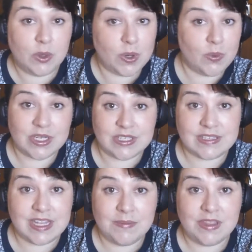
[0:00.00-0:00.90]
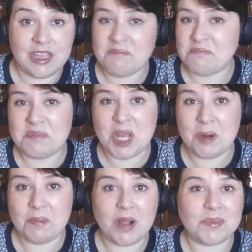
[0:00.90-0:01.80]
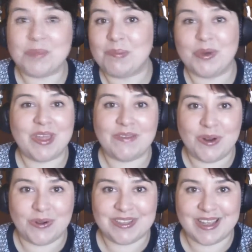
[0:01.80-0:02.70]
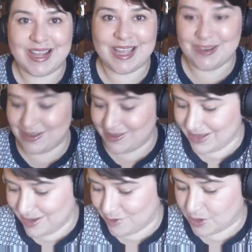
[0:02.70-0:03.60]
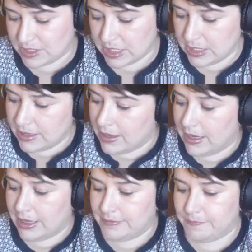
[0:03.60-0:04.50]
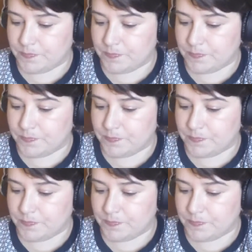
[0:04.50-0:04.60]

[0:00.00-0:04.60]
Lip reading: If they don't want to watch the same thing, not a problem. They both have their own set of headphones.